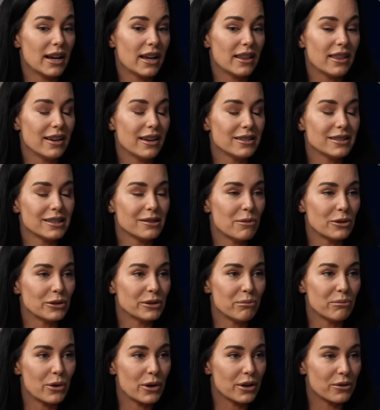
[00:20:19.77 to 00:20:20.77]
I think it's the most
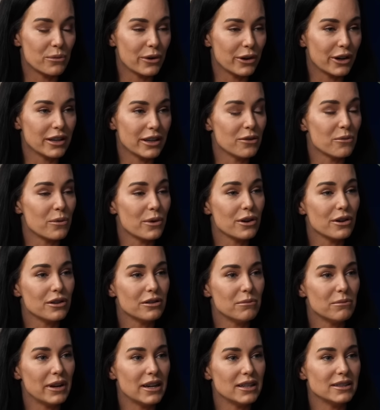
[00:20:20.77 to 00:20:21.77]
important work in the
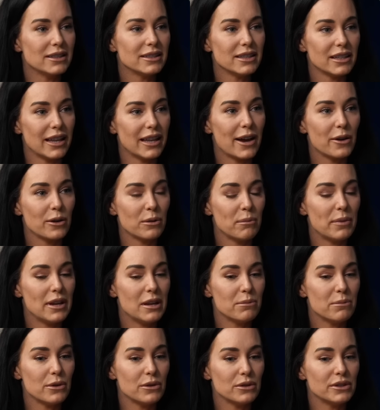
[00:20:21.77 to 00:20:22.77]
world because it's allowing
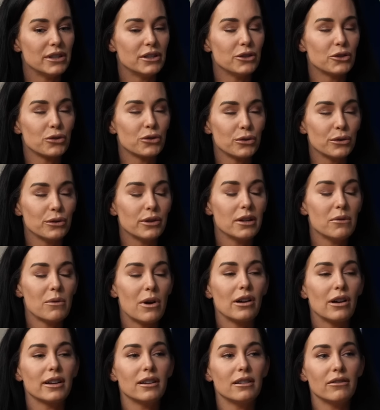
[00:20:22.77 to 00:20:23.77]
people to truly
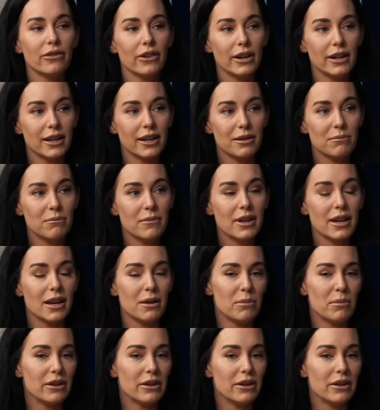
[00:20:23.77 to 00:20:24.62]
walk in freedom and yeah.